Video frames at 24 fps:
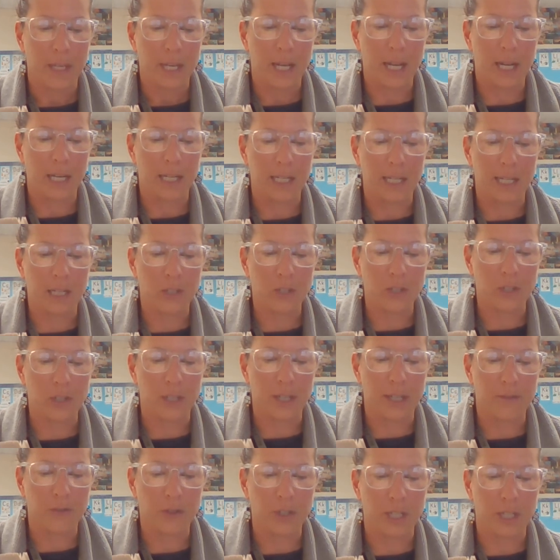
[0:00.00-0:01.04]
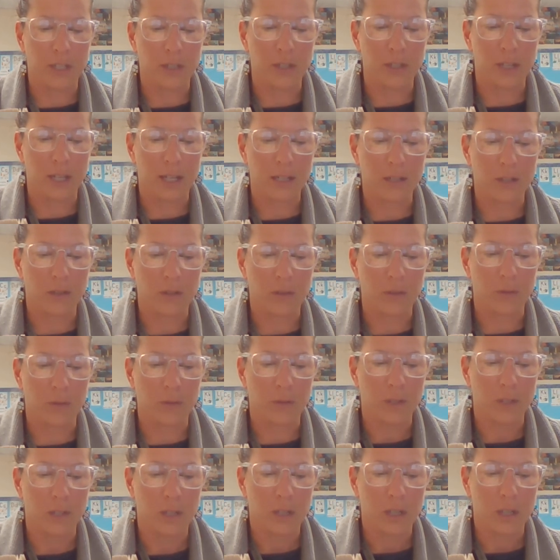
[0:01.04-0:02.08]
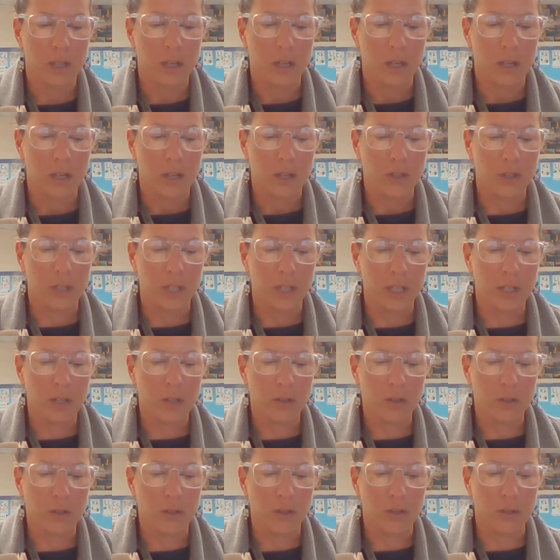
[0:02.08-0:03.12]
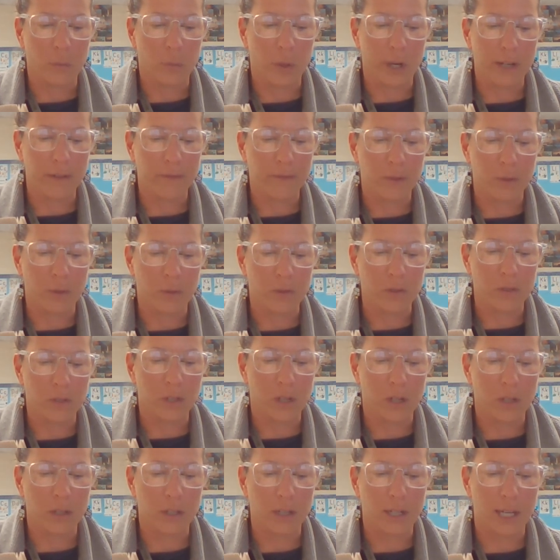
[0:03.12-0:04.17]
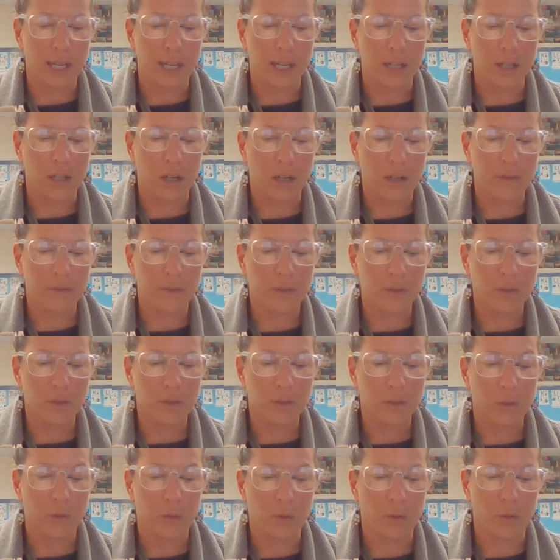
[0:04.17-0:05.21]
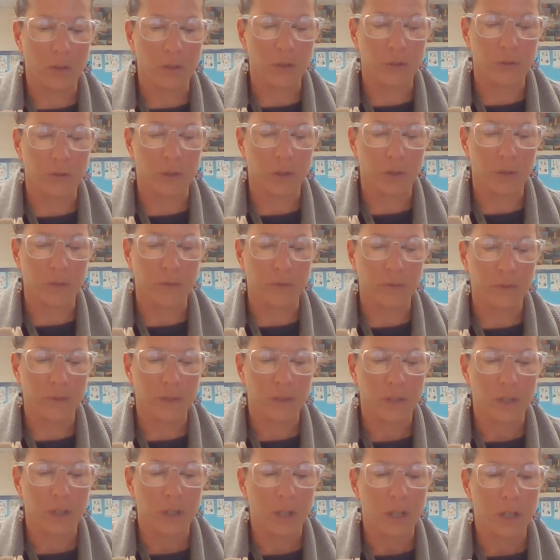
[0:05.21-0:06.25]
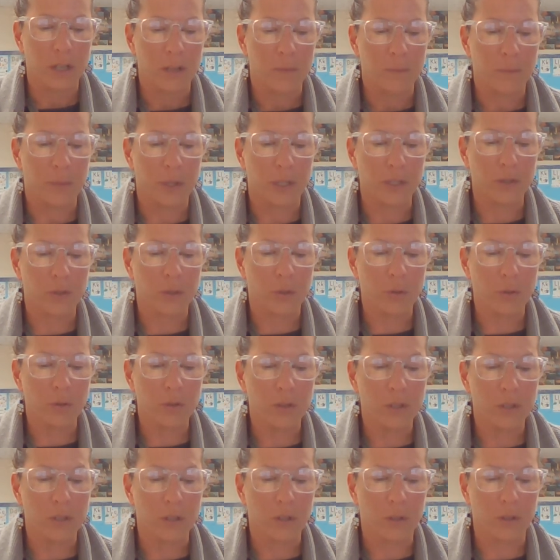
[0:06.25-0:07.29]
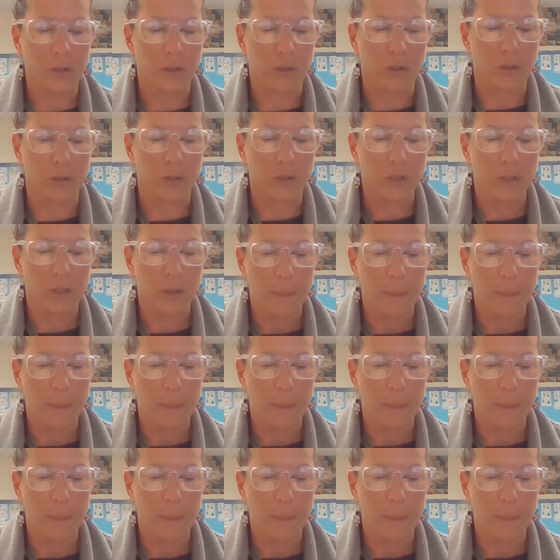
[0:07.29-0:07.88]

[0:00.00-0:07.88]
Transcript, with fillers: And each slave chained to that too. She'd heard the white folks call it a coffle or a drove, but told her,